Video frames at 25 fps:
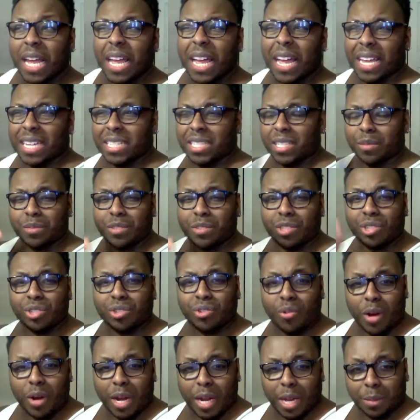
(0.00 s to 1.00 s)
and some
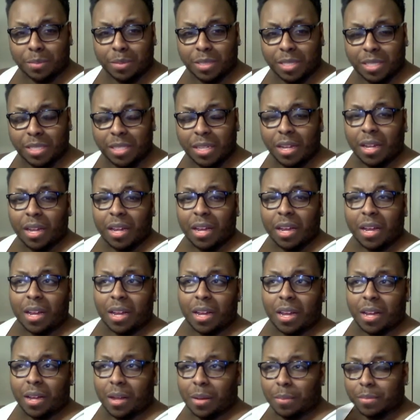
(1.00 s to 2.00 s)

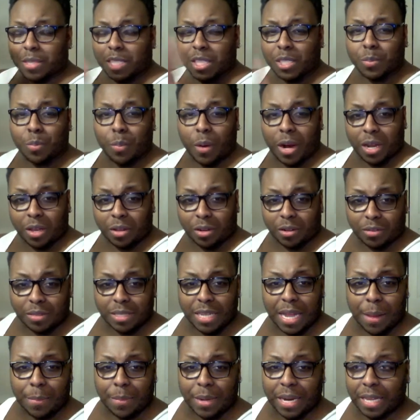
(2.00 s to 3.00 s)
scrimps sprinkled on
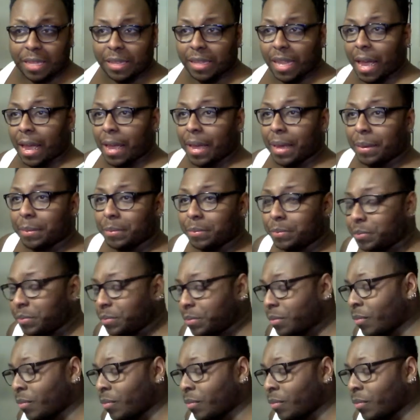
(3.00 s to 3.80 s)
top of that thing.